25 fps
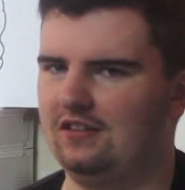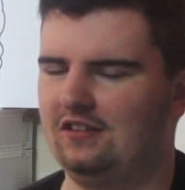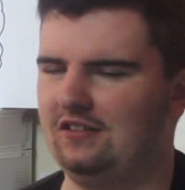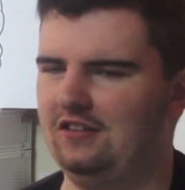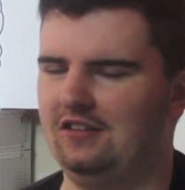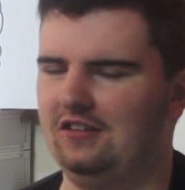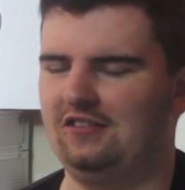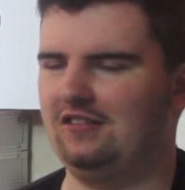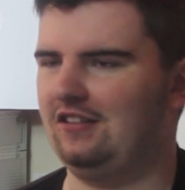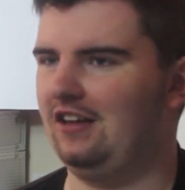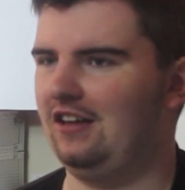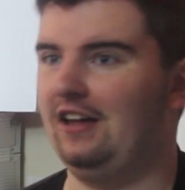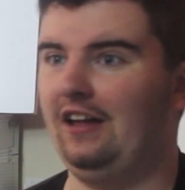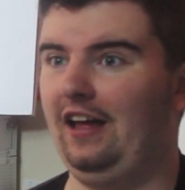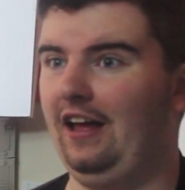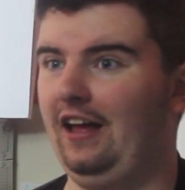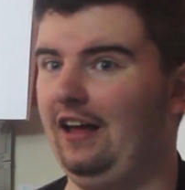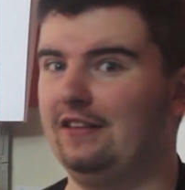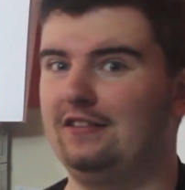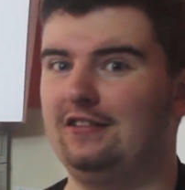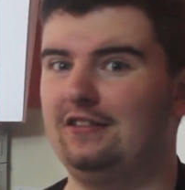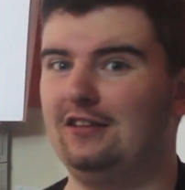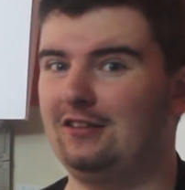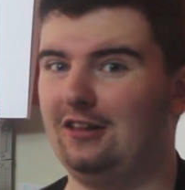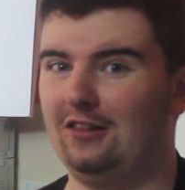just
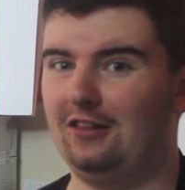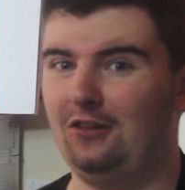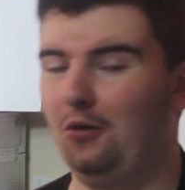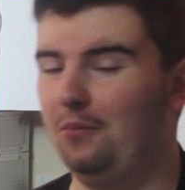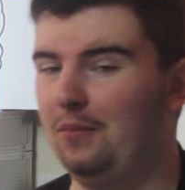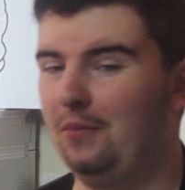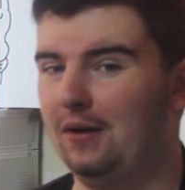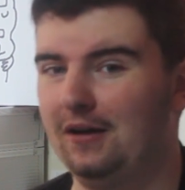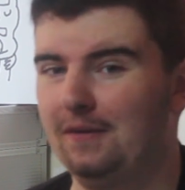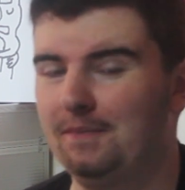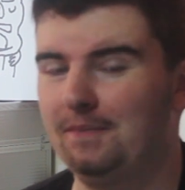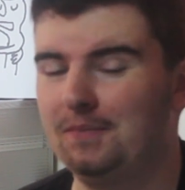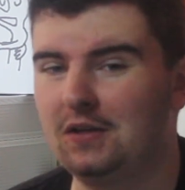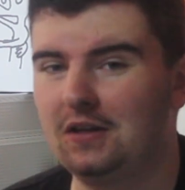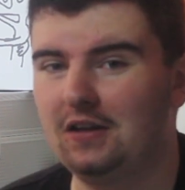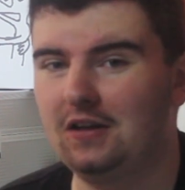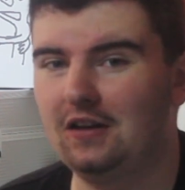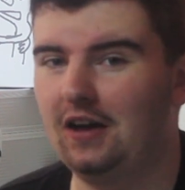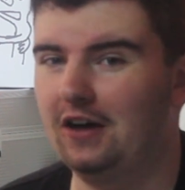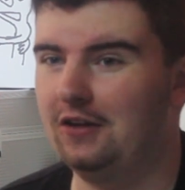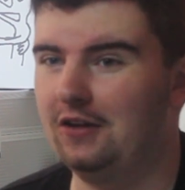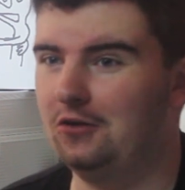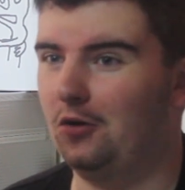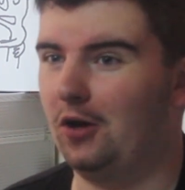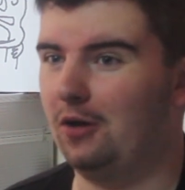a little bit
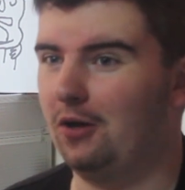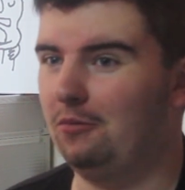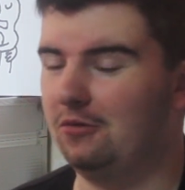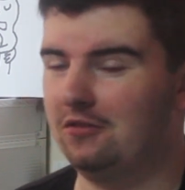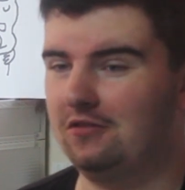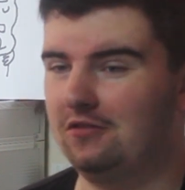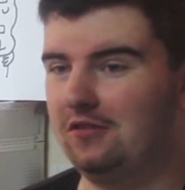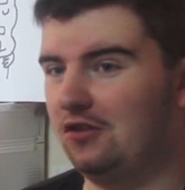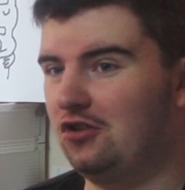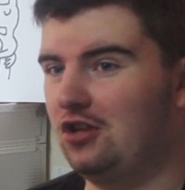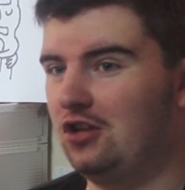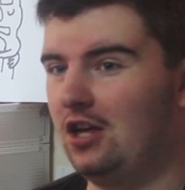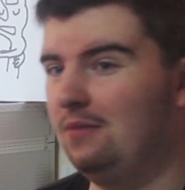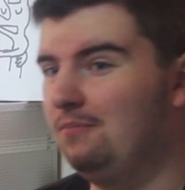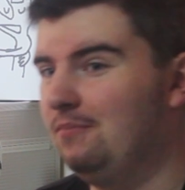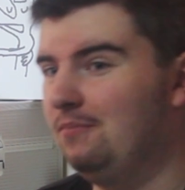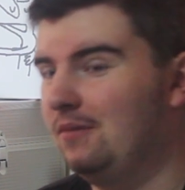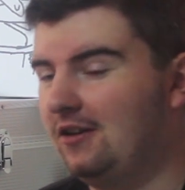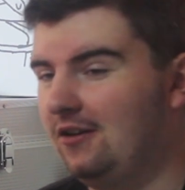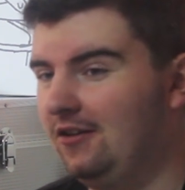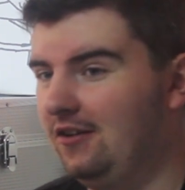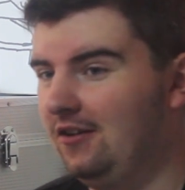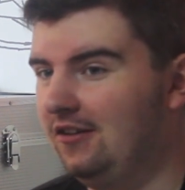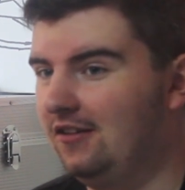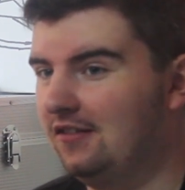annoying, which is a shame,
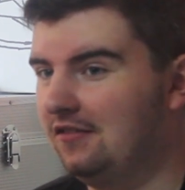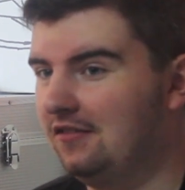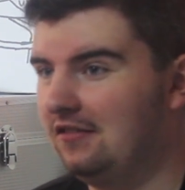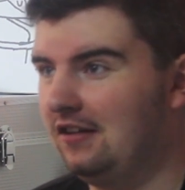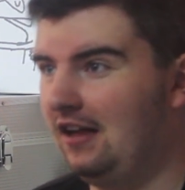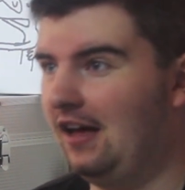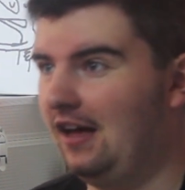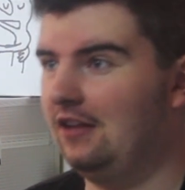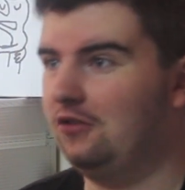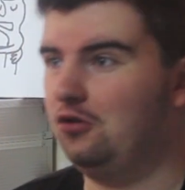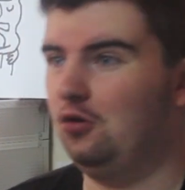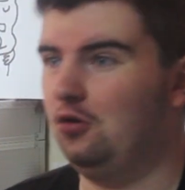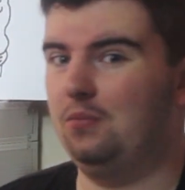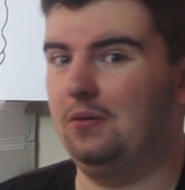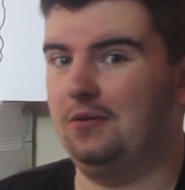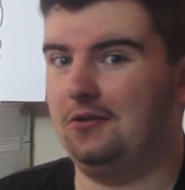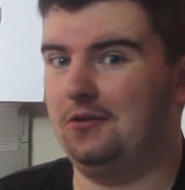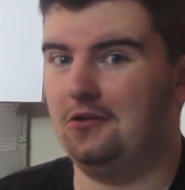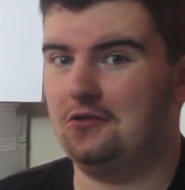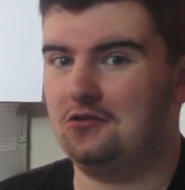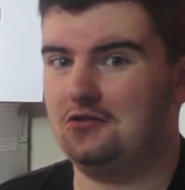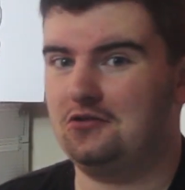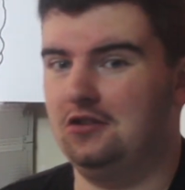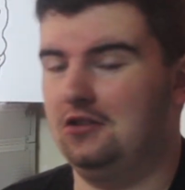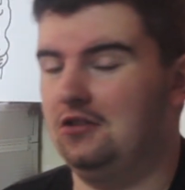because the actual
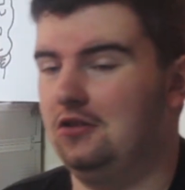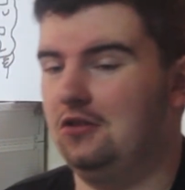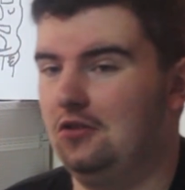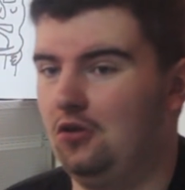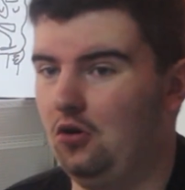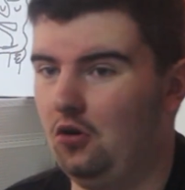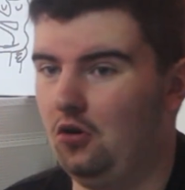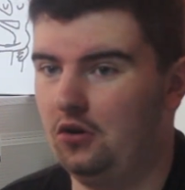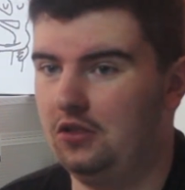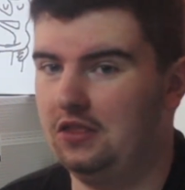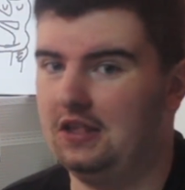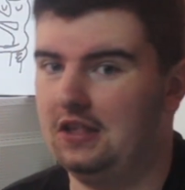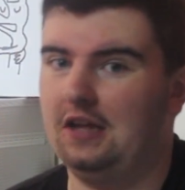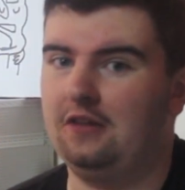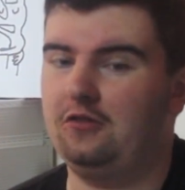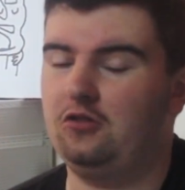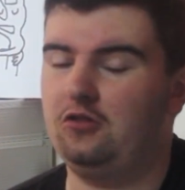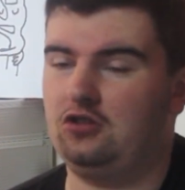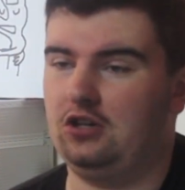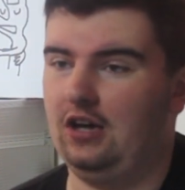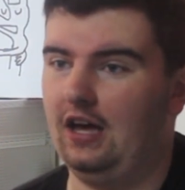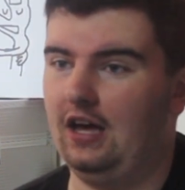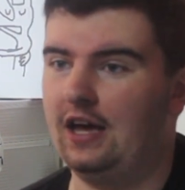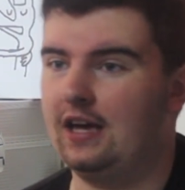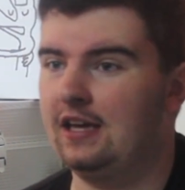production on this
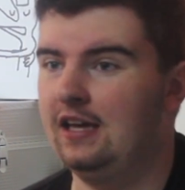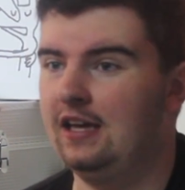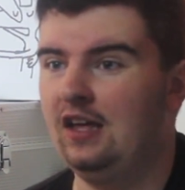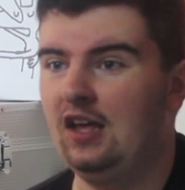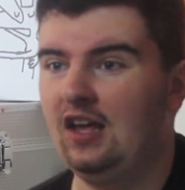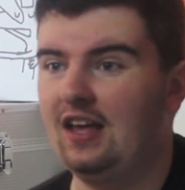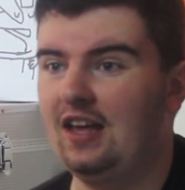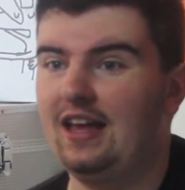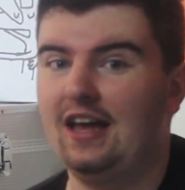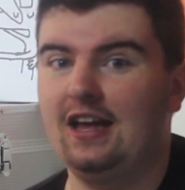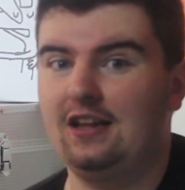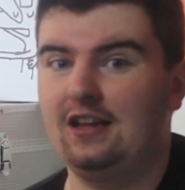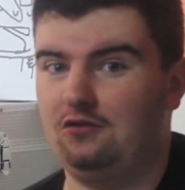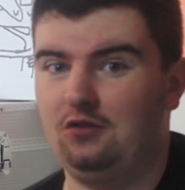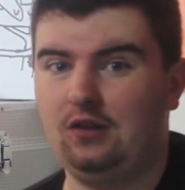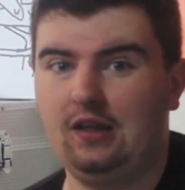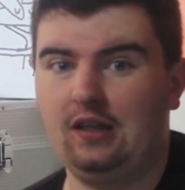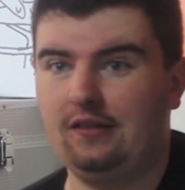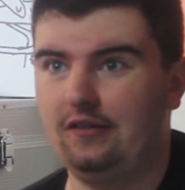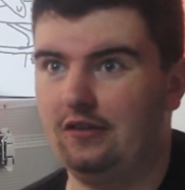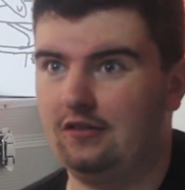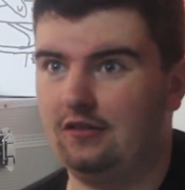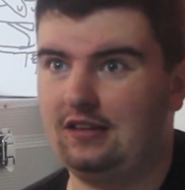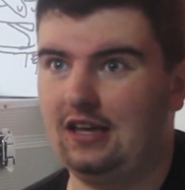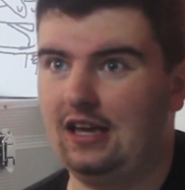track is really
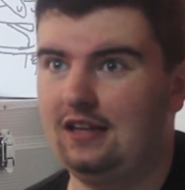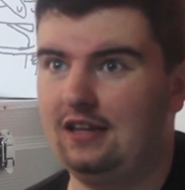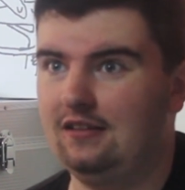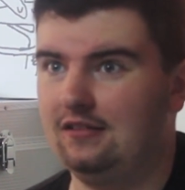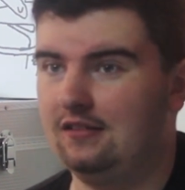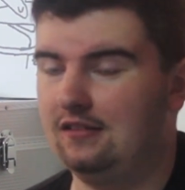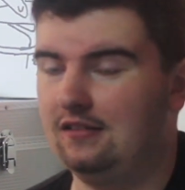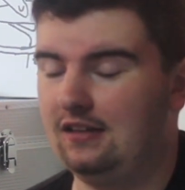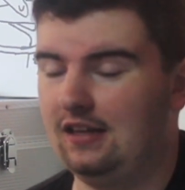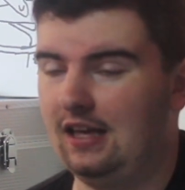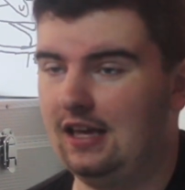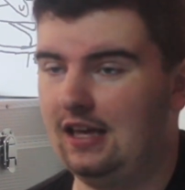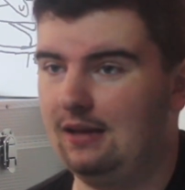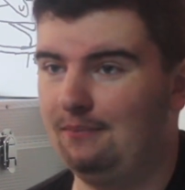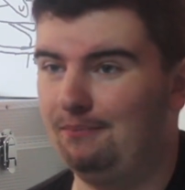entertaining.